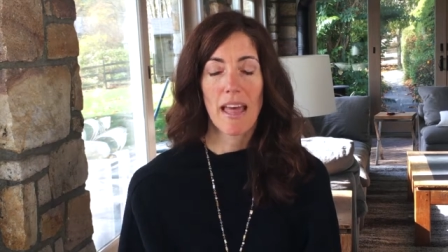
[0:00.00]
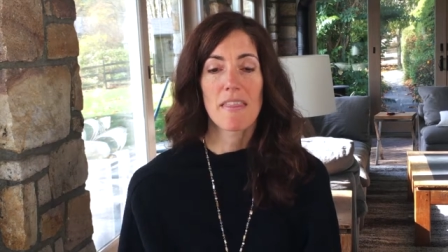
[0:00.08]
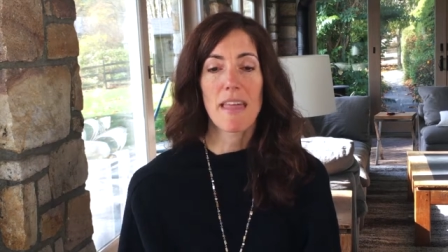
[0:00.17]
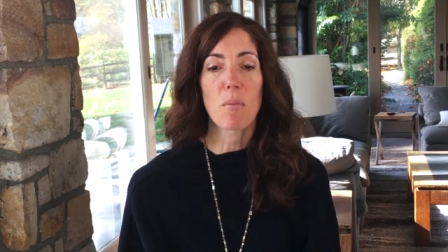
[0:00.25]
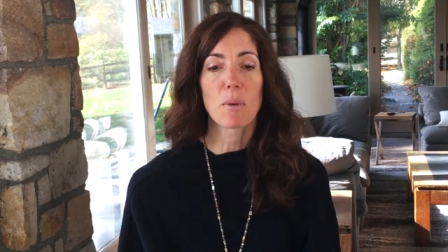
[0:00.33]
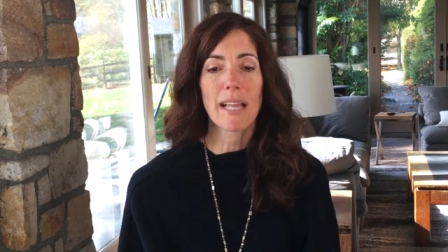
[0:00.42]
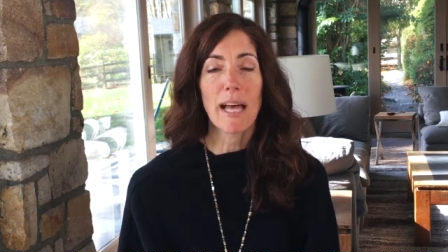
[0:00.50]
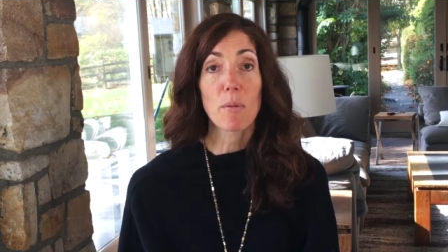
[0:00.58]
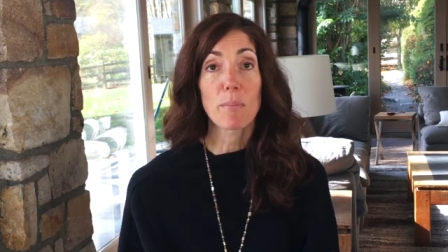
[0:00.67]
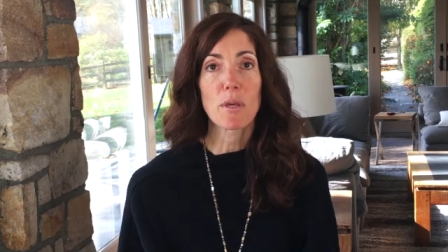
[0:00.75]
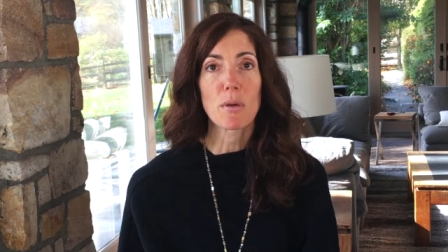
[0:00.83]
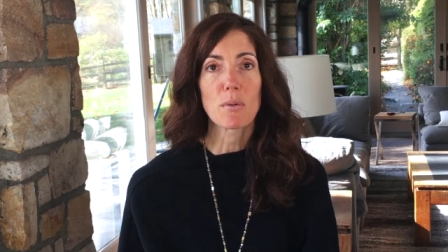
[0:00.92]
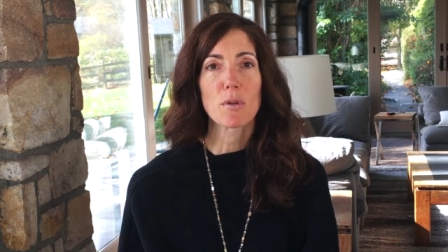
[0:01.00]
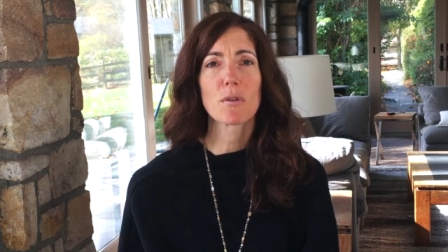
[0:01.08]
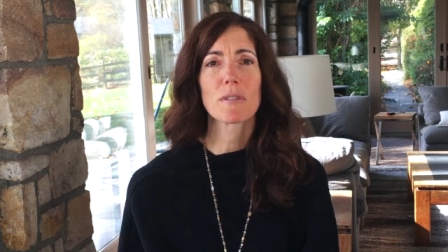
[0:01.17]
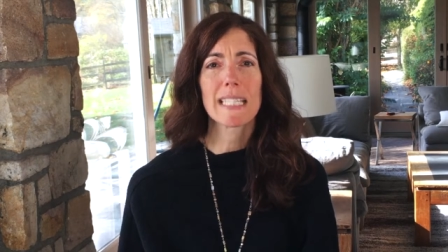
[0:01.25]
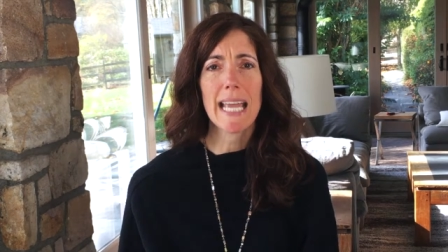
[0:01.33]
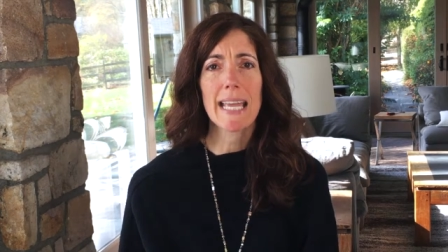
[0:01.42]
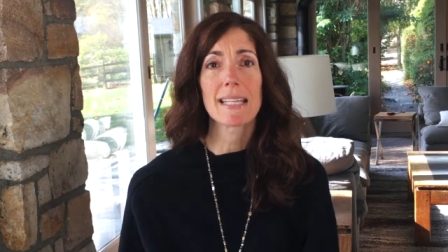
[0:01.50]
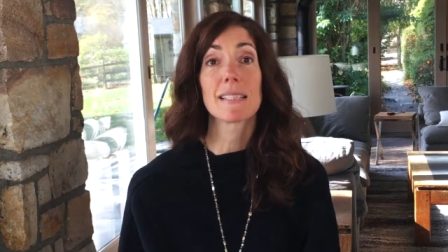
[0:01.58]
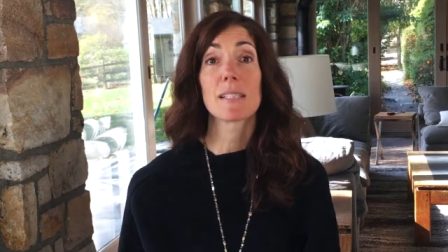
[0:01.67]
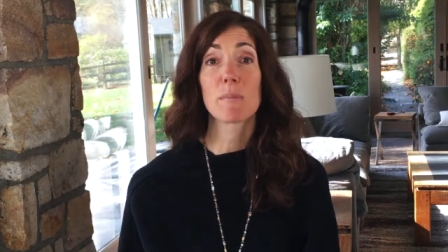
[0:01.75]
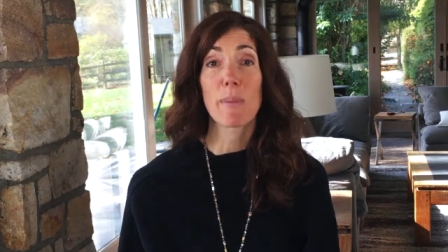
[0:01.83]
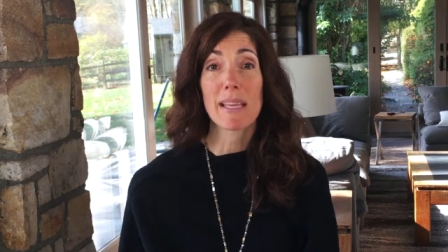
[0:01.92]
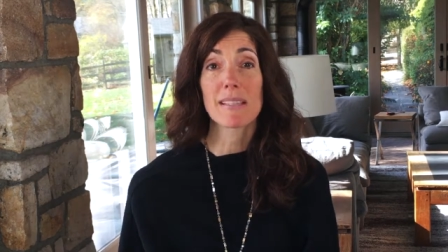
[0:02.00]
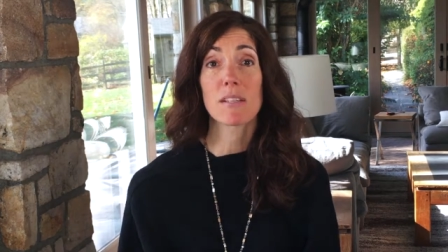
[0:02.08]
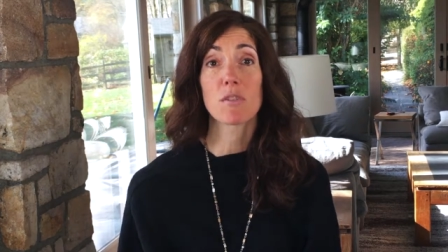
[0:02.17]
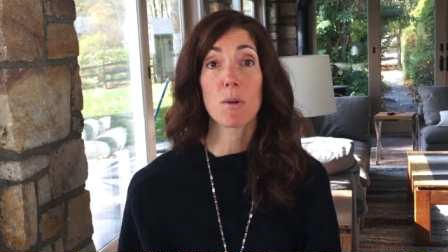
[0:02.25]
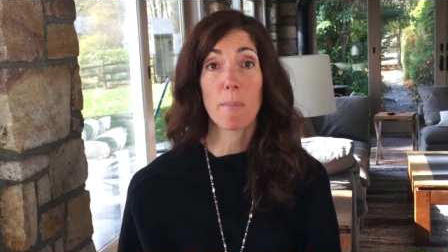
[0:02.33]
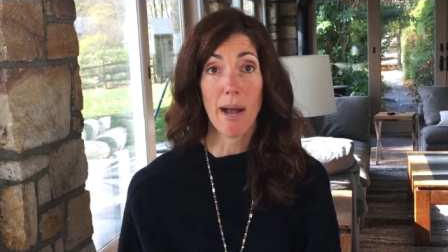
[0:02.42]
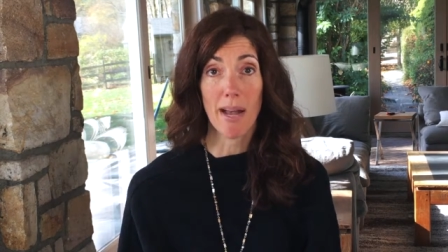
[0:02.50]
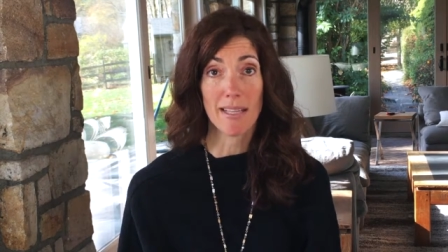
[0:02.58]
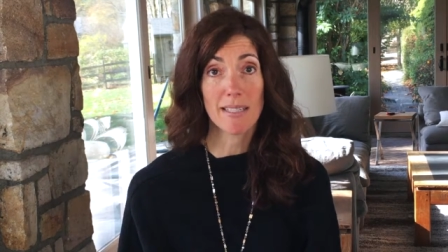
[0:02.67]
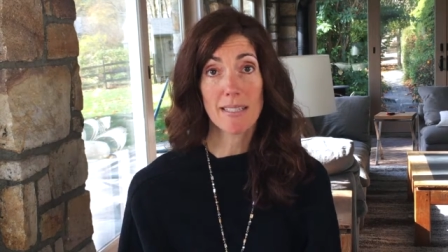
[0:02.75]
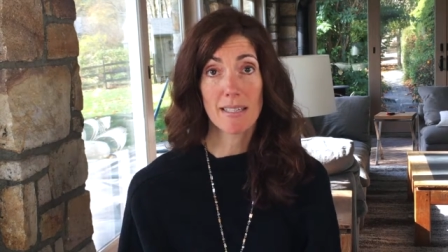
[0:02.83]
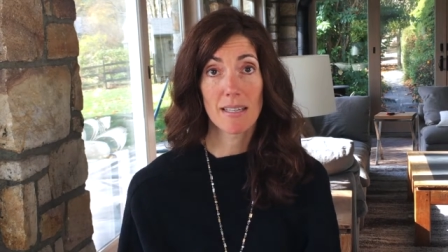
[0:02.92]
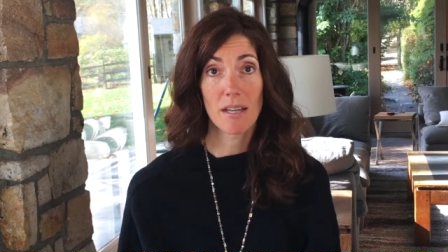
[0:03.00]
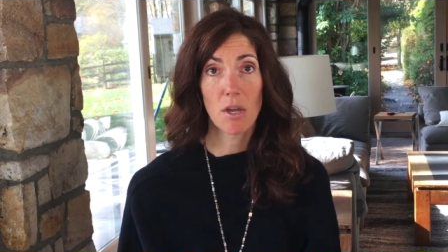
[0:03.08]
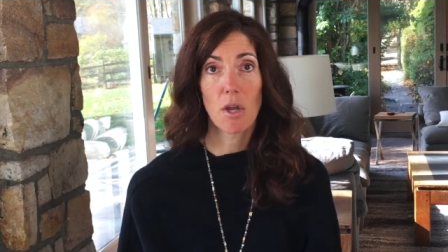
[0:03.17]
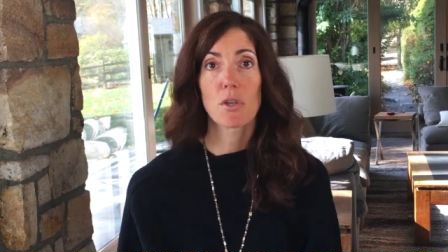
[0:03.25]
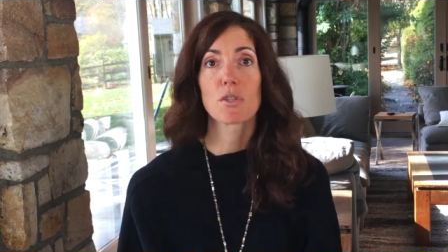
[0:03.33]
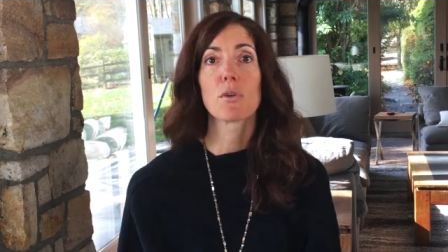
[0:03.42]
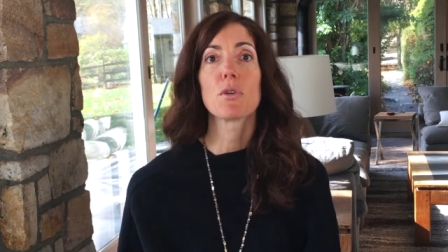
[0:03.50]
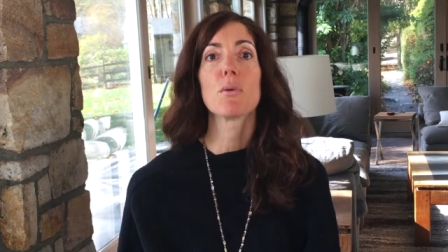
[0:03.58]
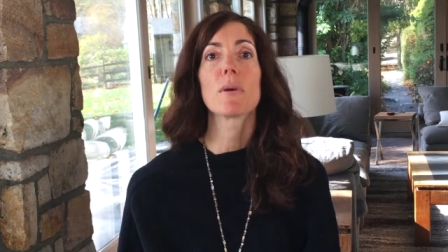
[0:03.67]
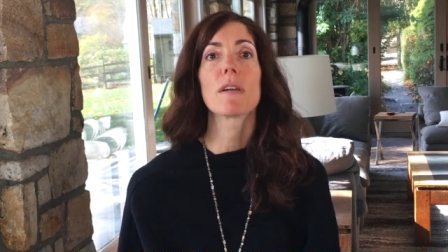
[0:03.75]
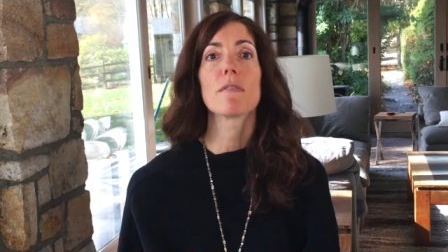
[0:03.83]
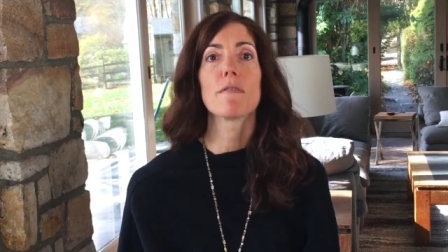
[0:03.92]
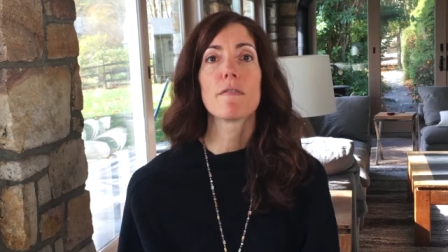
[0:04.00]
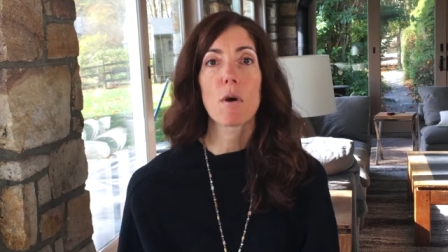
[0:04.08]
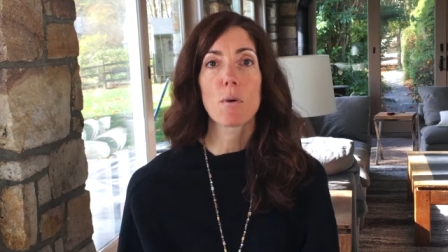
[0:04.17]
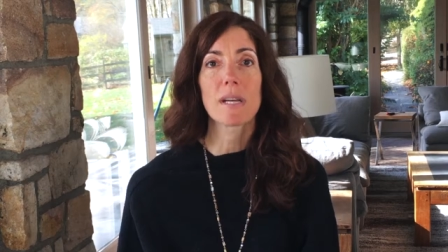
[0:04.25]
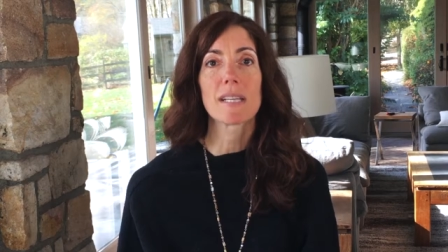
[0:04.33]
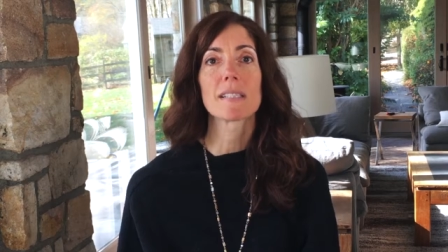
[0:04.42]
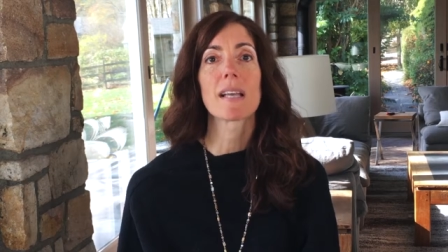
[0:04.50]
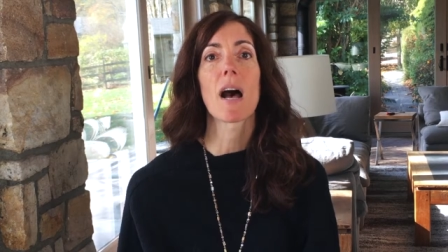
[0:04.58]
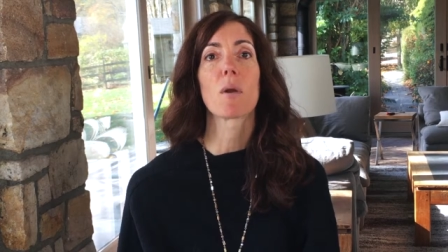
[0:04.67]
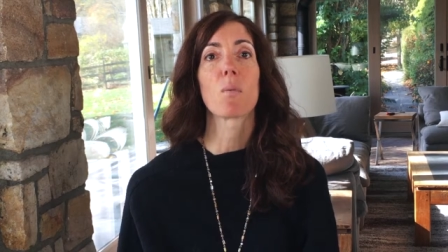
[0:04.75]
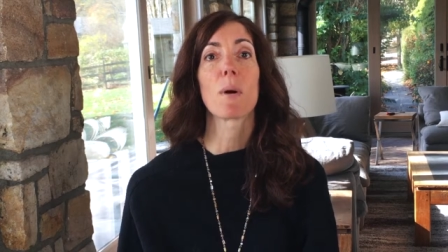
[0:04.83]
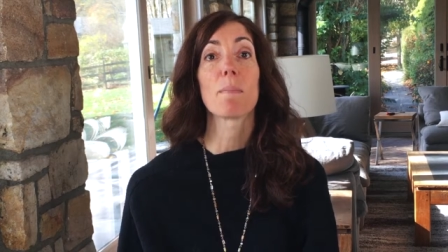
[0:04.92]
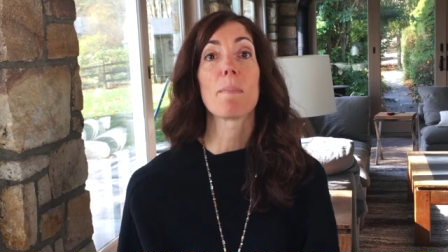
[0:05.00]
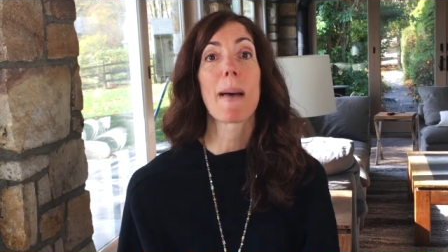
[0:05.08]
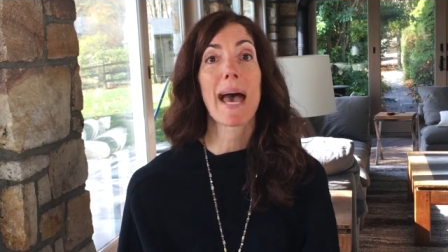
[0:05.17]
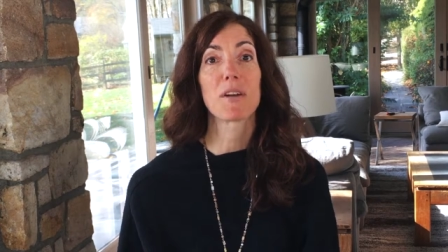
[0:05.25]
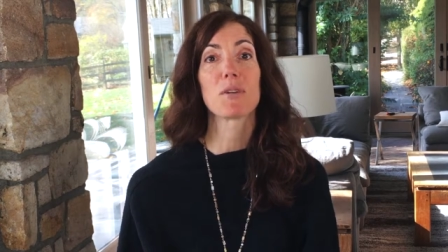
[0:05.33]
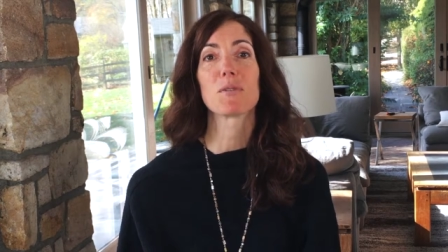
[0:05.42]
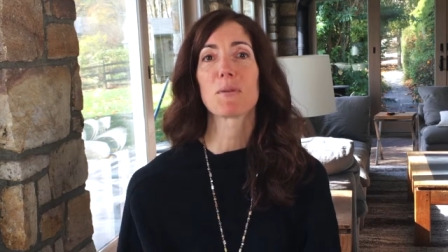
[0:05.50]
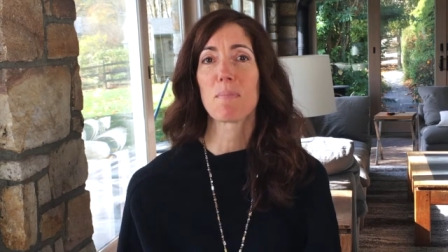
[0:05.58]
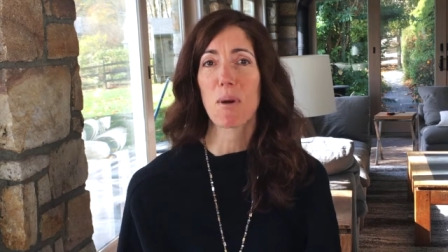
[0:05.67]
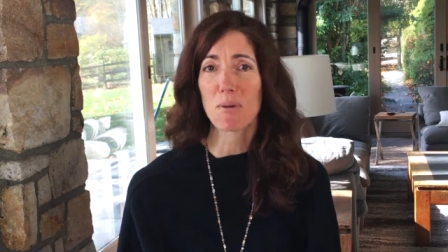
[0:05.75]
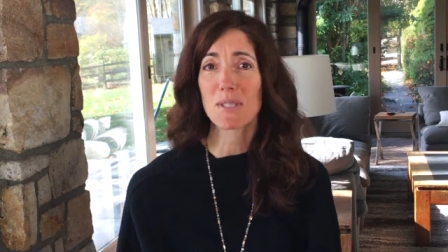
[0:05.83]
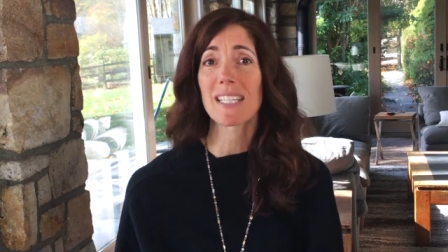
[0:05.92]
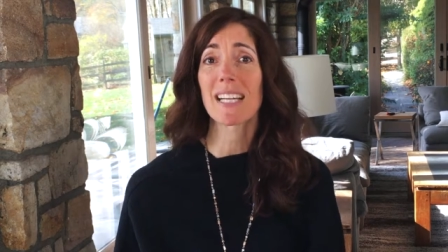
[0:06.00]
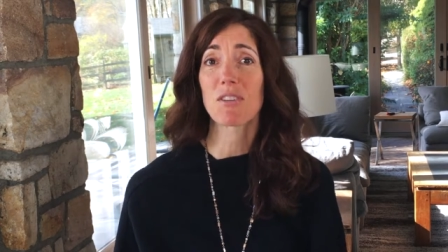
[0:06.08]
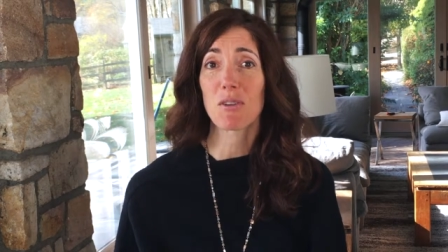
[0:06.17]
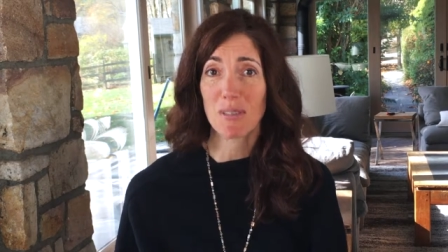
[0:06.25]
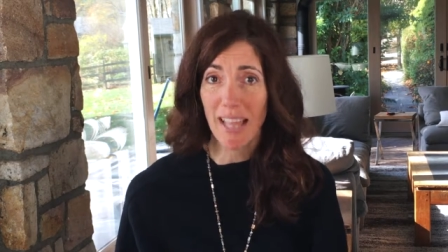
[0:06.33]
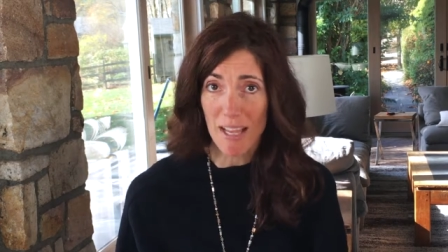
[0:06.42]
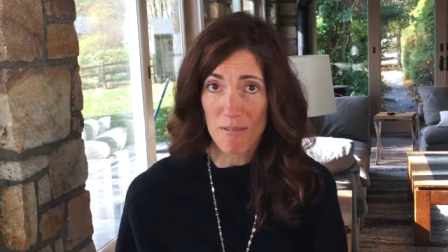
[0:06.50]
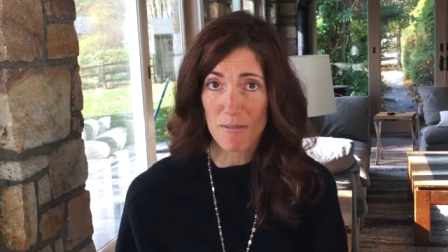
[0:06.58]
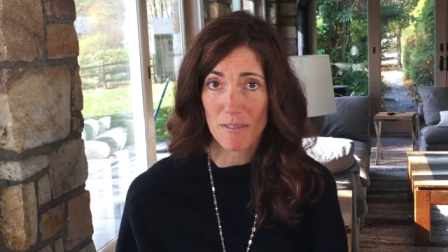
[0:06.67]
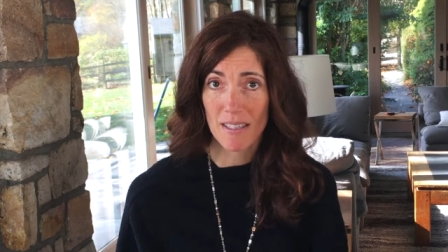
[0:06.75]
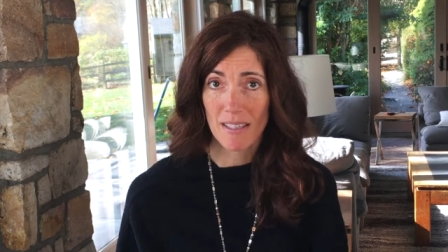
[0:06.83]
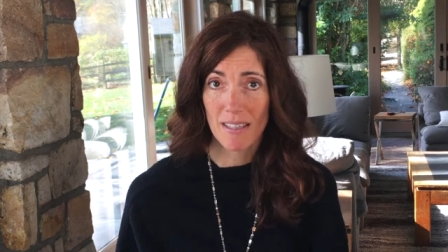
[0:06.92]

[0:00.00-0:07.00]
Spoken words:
that will help you create space in your mind so you can focus on what matters most in your life.